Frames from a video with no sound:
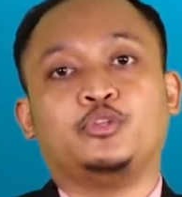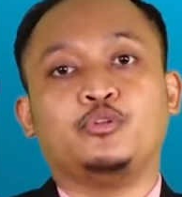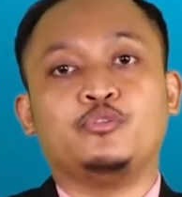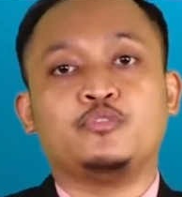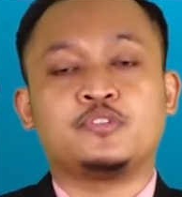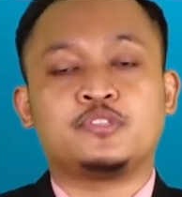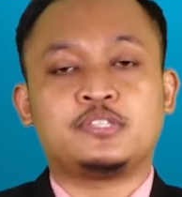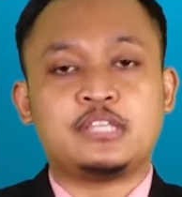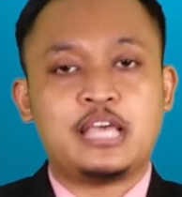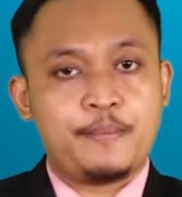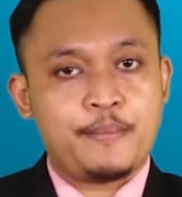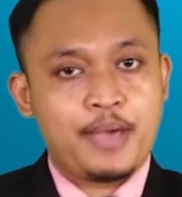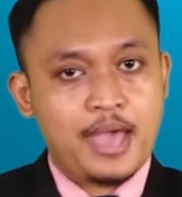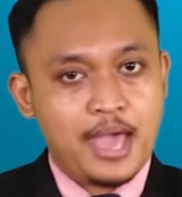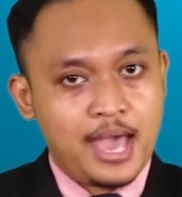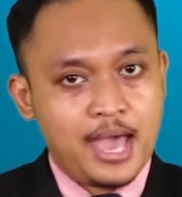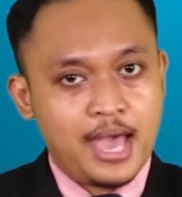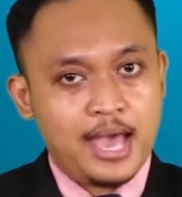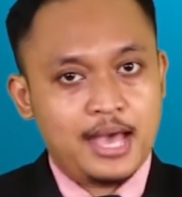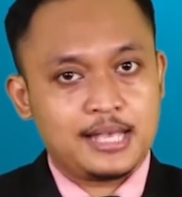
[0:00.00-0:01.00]
the same
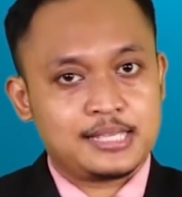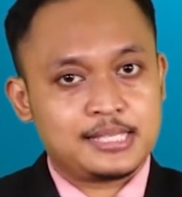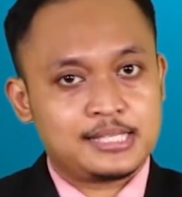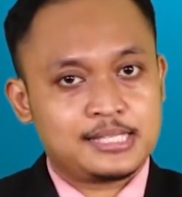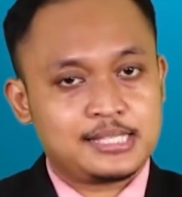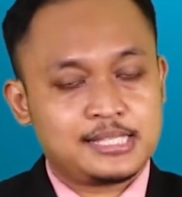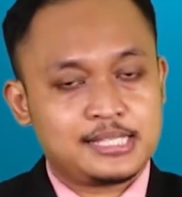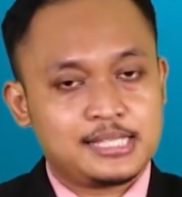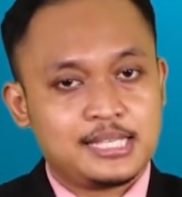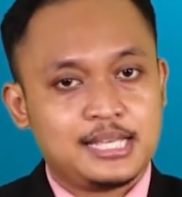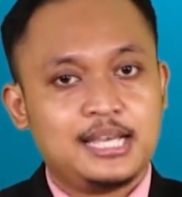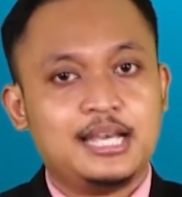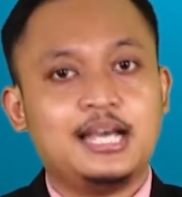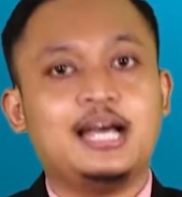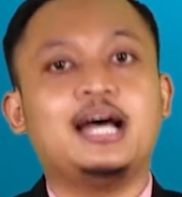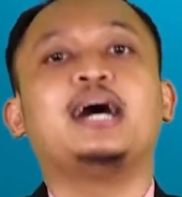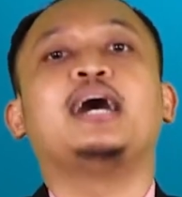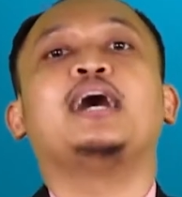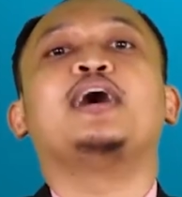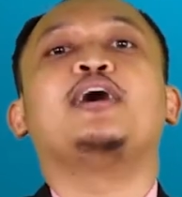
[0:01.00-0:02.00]
as
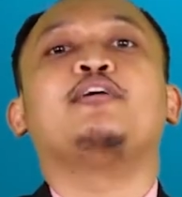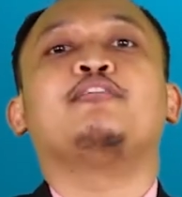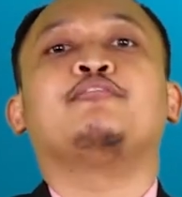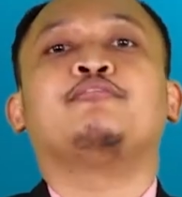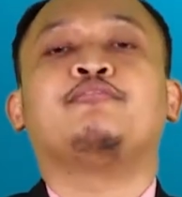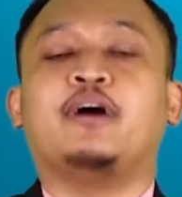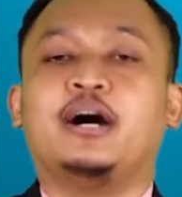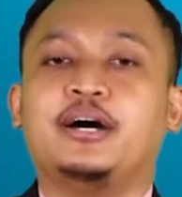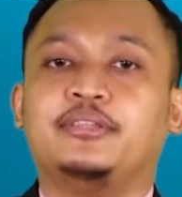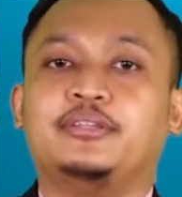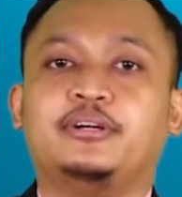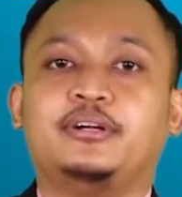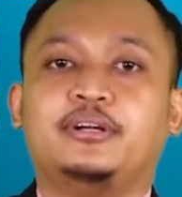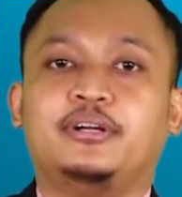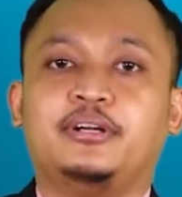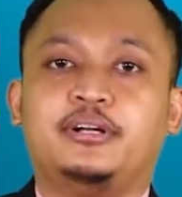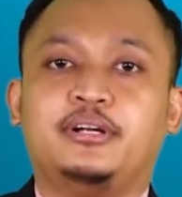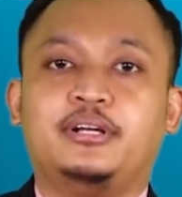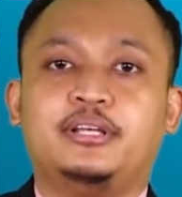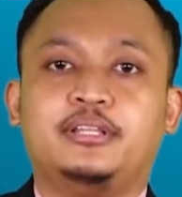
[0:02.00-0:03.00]

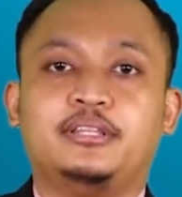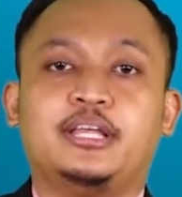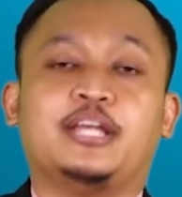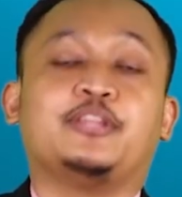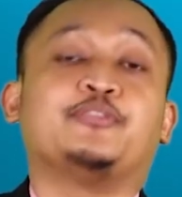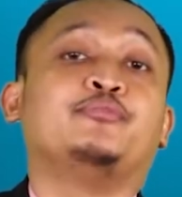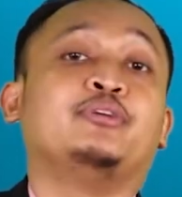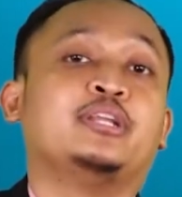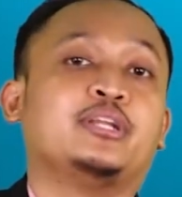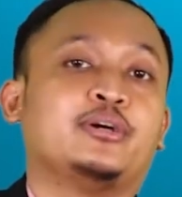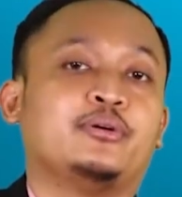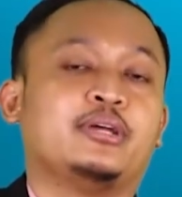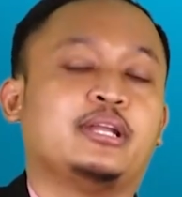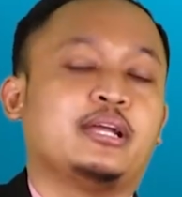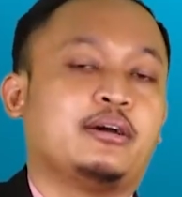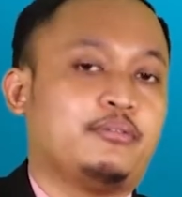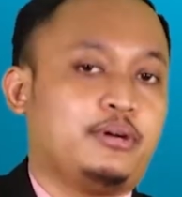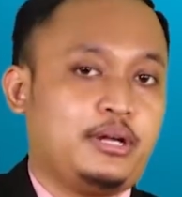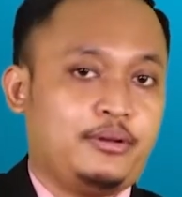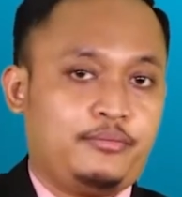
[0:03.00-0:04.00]
father that we know
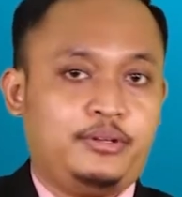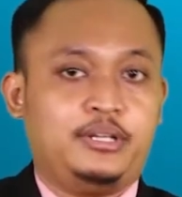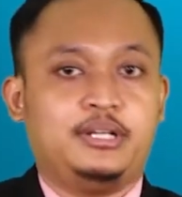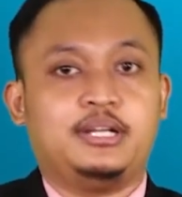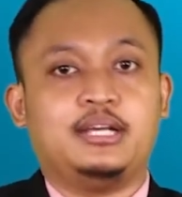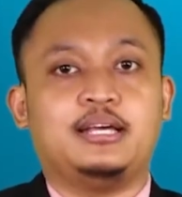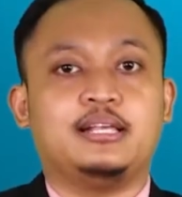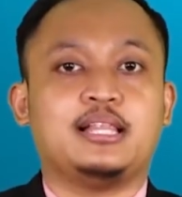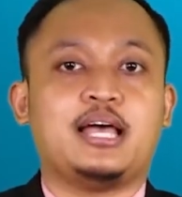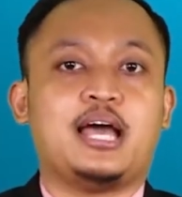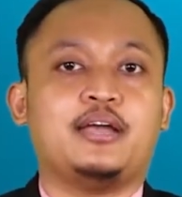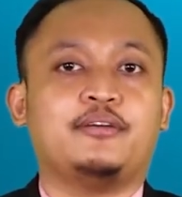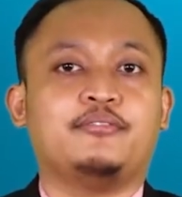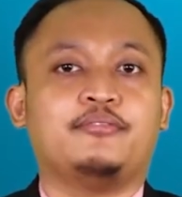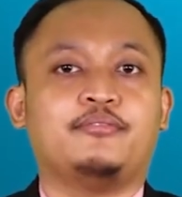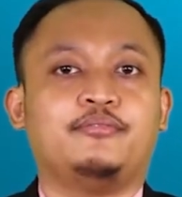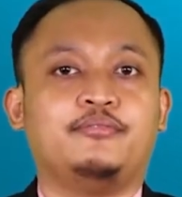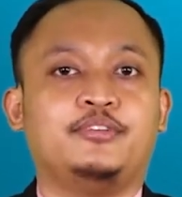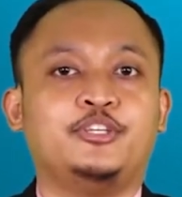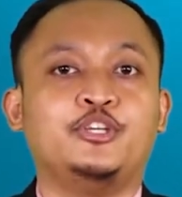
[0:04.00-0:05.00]
in our everyday life,
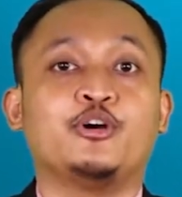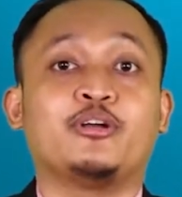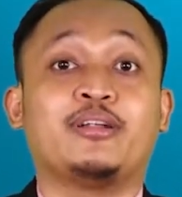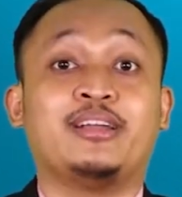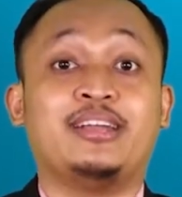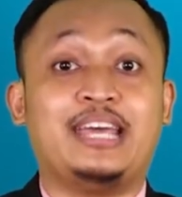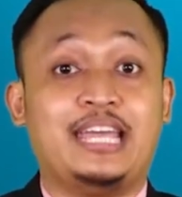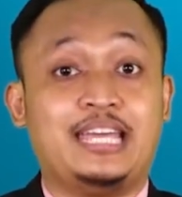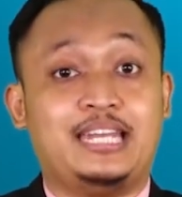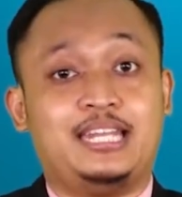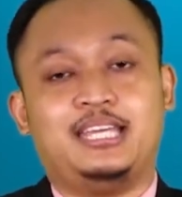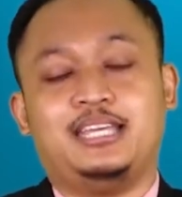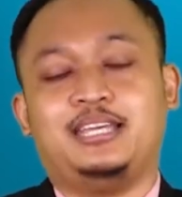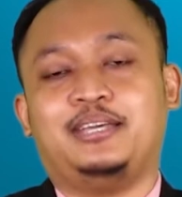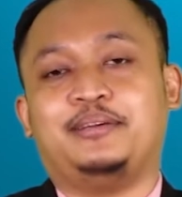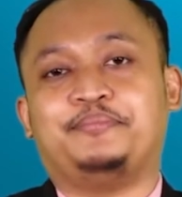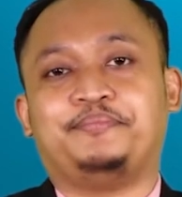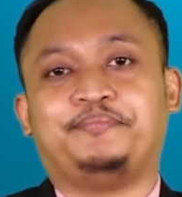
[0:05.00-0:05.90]
your daddy.